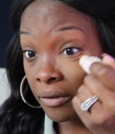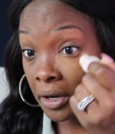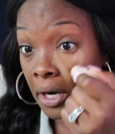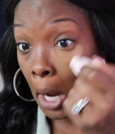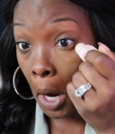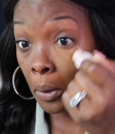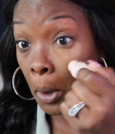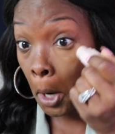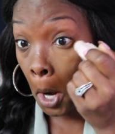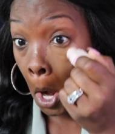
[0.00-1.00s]
a very
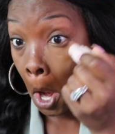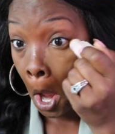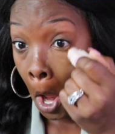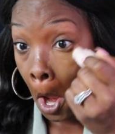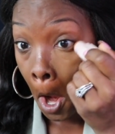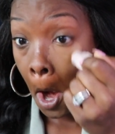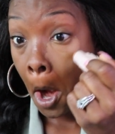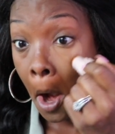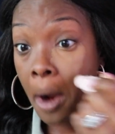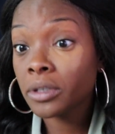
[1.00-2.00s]
awkward
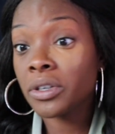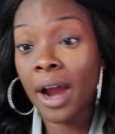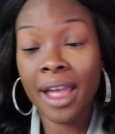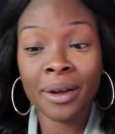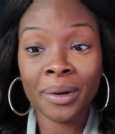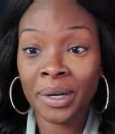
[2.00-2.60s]
triangle